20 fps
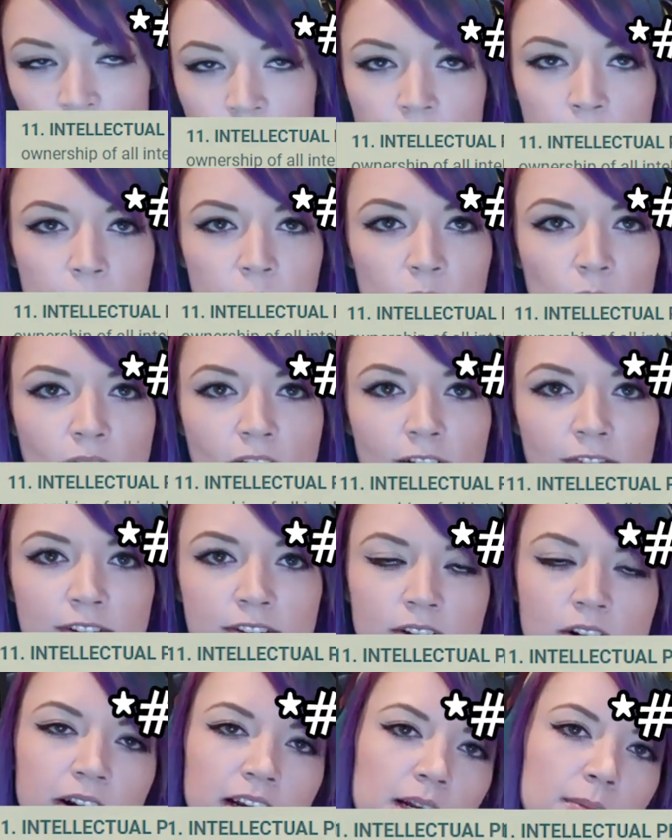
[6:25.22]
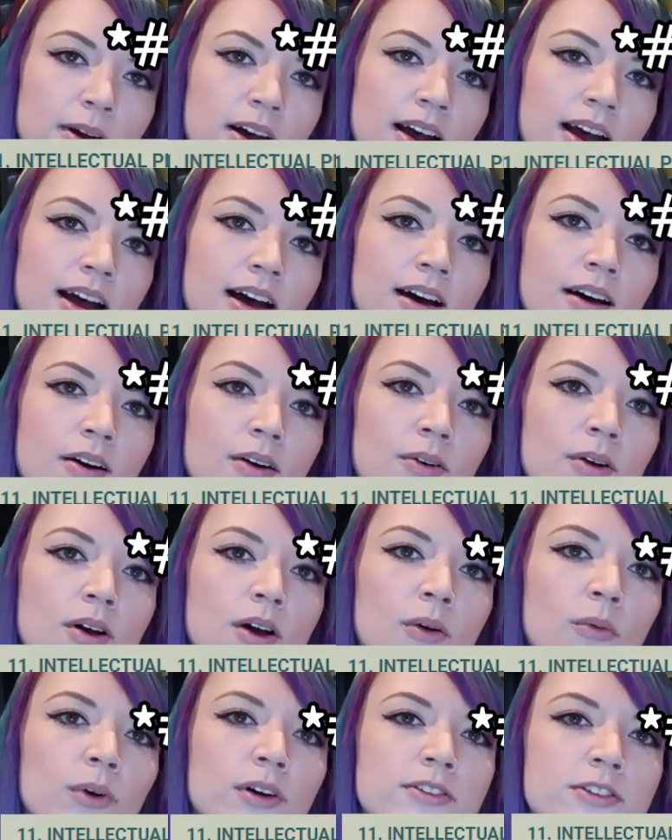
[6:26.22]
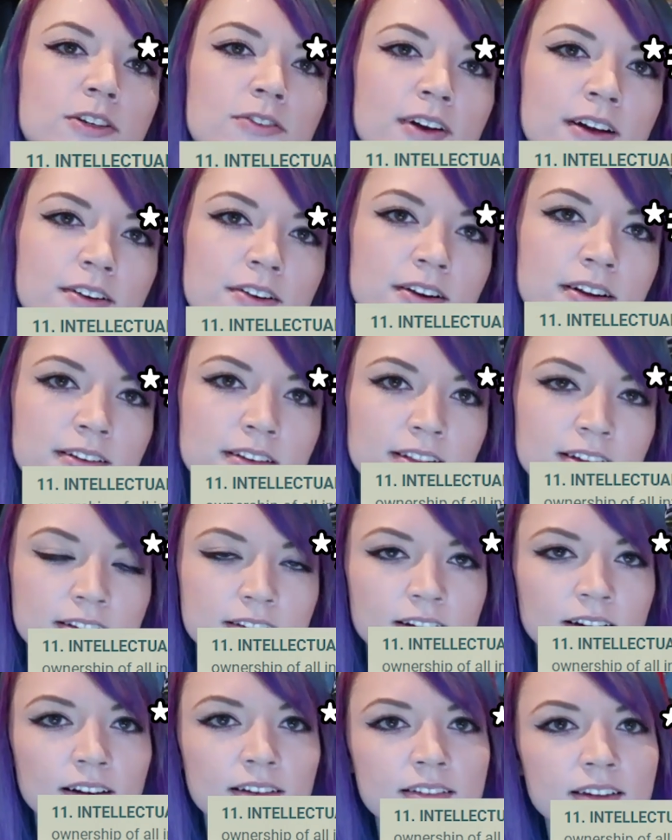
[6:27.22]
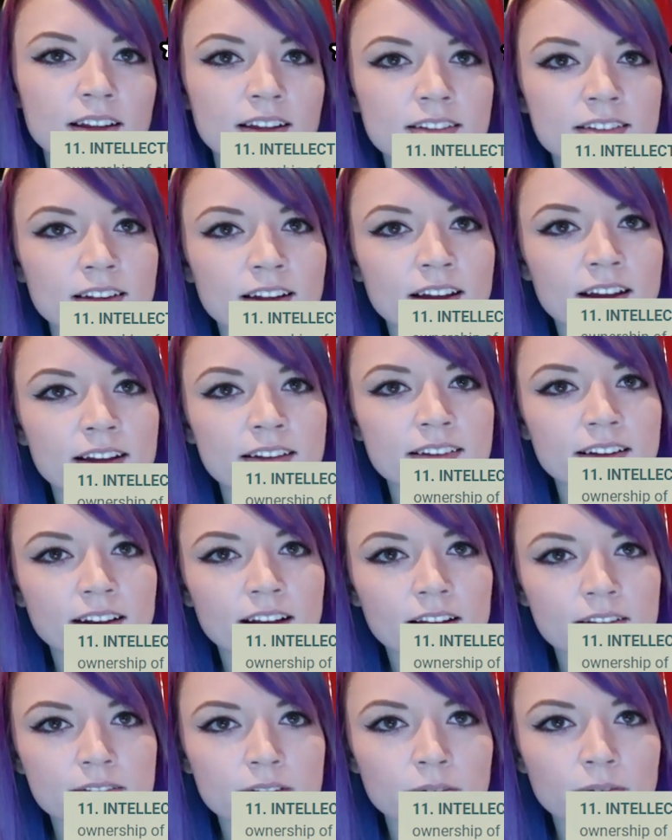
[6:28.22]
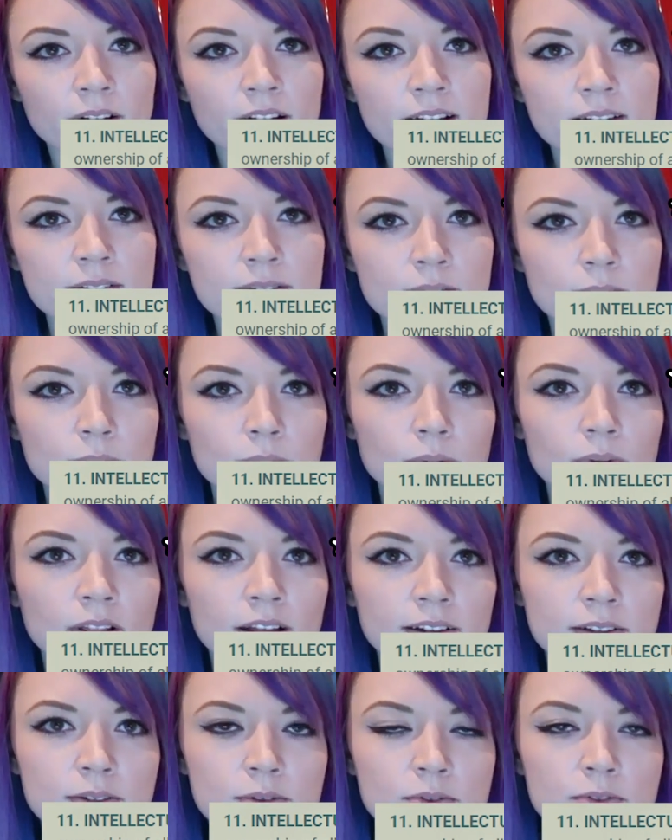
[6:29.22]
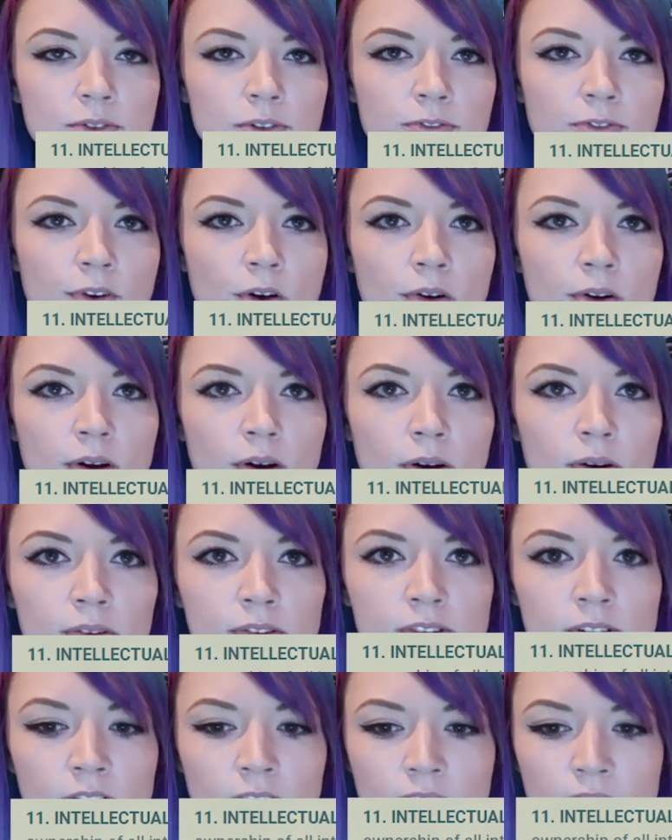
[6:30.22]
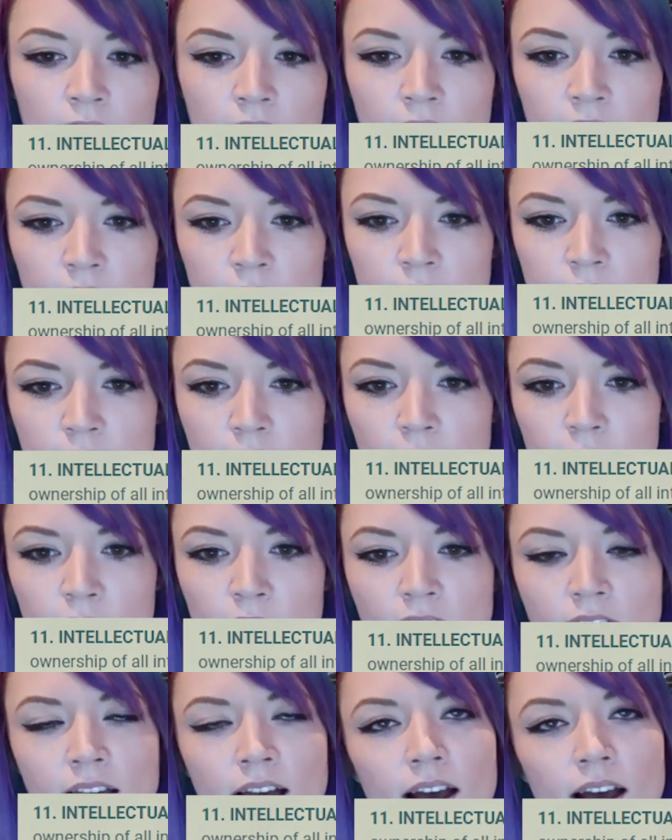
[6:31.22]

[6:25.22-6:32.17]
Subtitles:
Number 12 is talking about how once you've entered into this contest, Niantic has the right to like use your photos and all that kind of stuff.